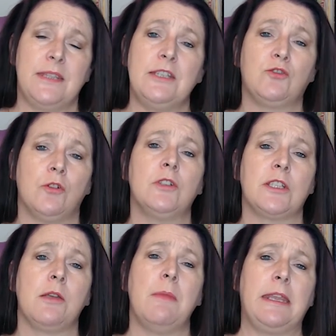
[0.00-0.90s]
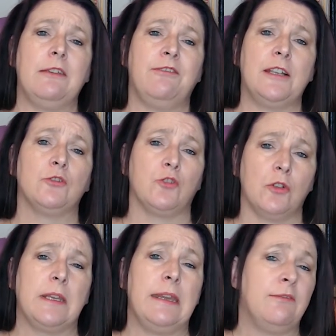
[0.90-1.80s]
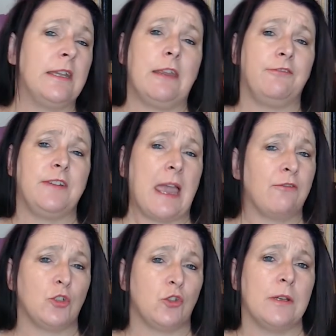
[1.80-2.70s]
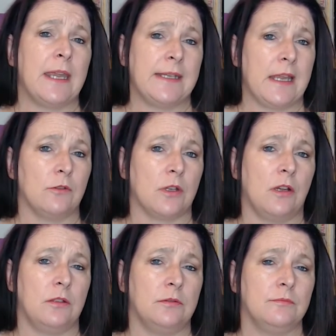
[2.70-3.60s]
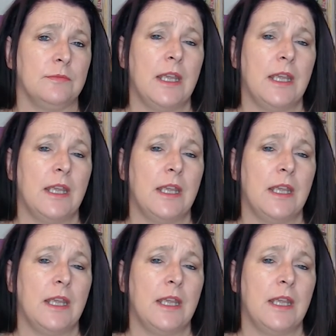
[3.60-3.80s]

These drugs can make you feel drunk even if you haven't drunk any alcohol.